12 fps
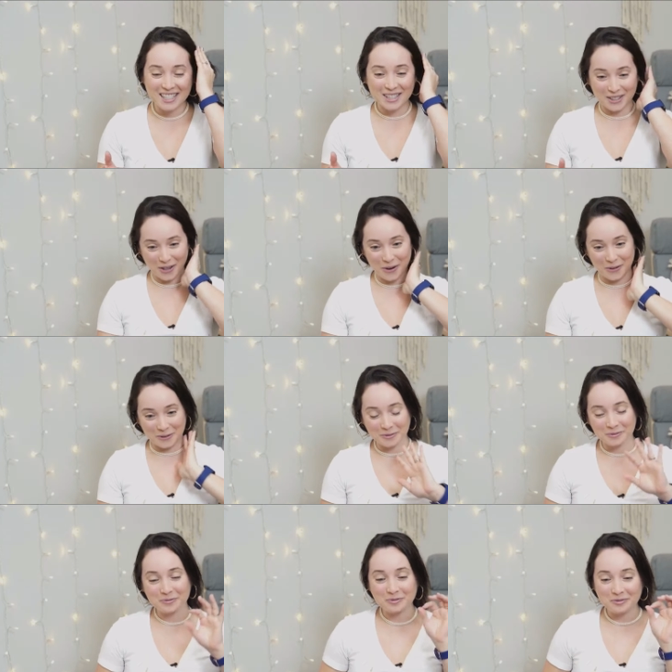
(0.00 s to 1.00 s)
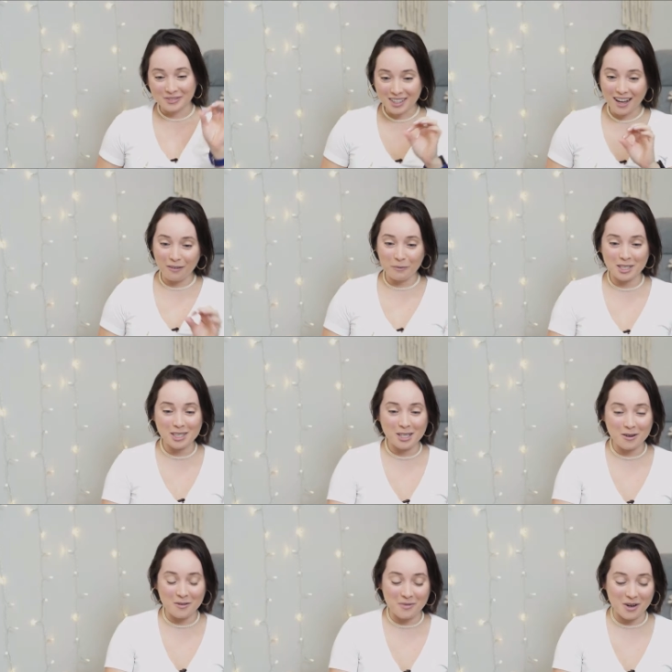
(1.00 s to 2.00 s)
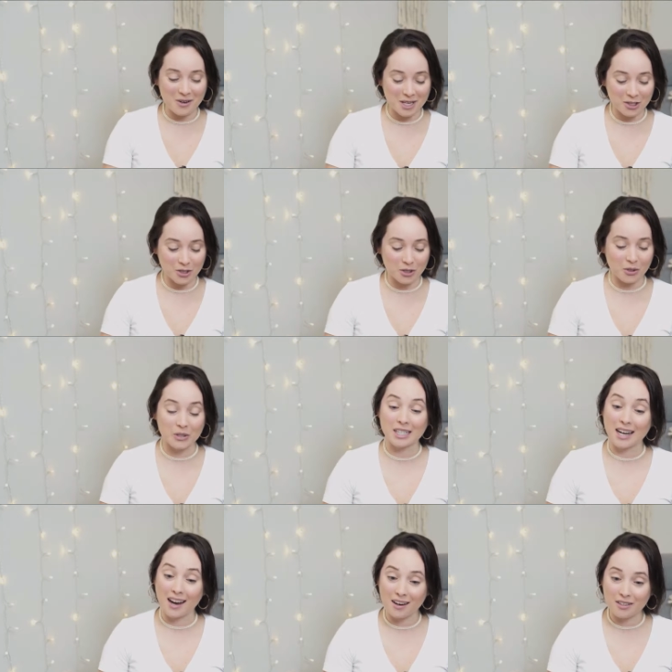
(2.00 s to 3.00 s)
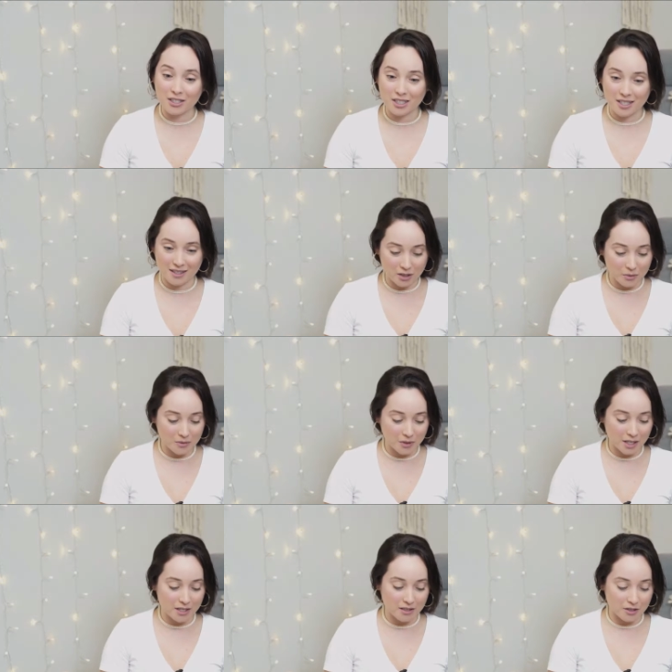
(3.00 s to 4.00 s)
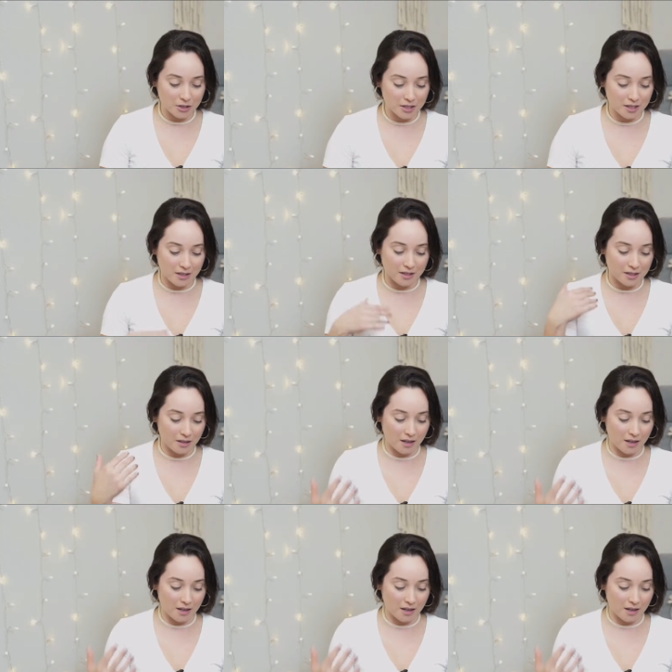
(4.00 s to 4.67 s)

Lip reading: So I'm going to talk about each of those. And this was very interesting.